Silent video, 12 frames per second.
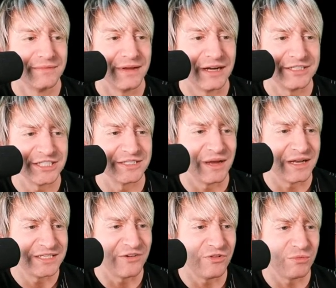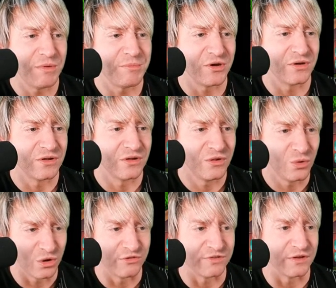I just I definitely remember
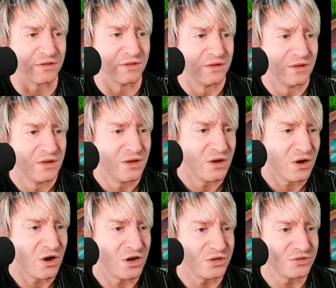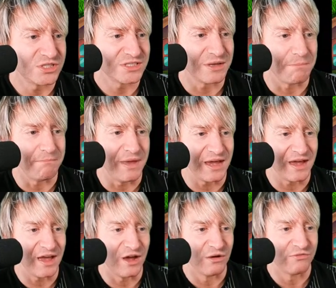chlorophyll. Are you just a mega
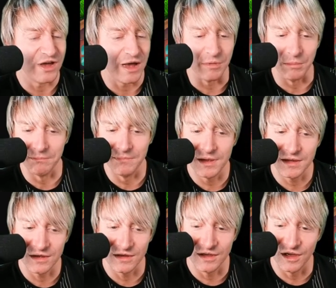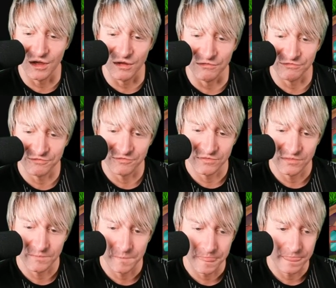elf? I'm a mega elf.
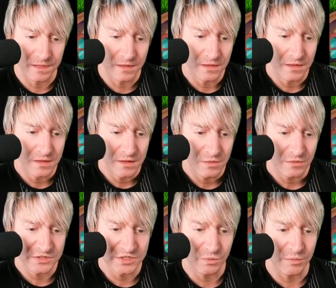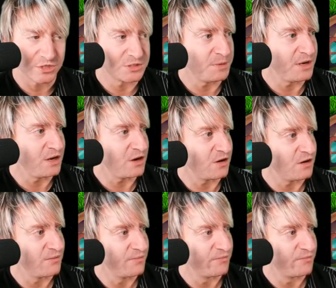Let's do one more spin here.